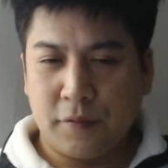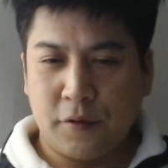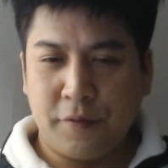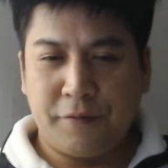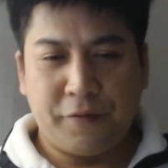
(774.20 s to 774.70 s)

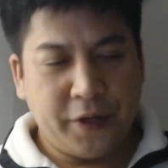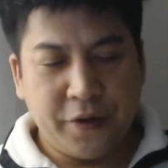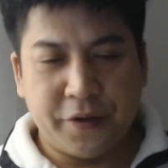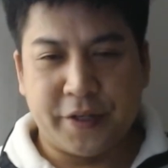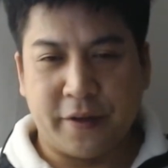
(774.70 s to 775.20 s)
free
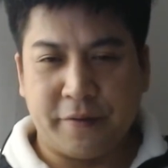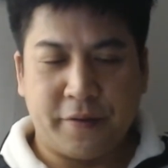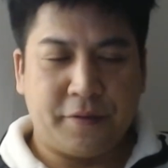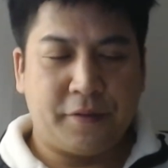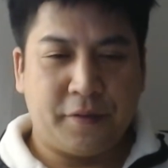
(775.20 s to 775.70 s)
yourself
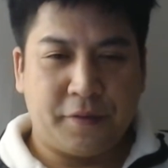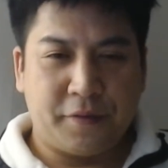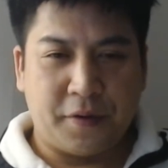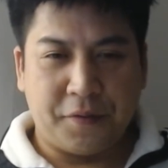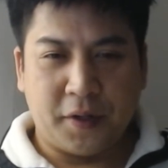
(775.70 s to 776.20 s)

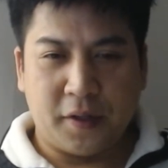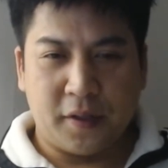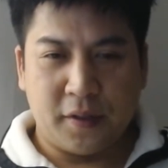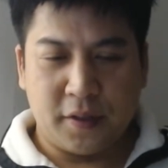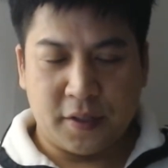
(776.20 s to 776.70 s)
from
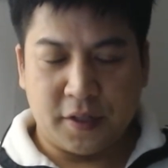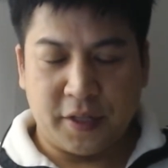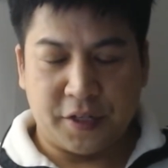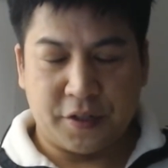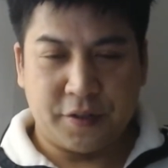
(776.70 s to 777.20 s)
these
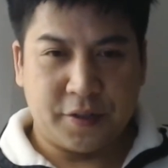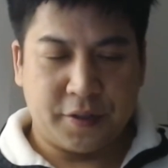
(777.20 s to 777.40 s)
addictions,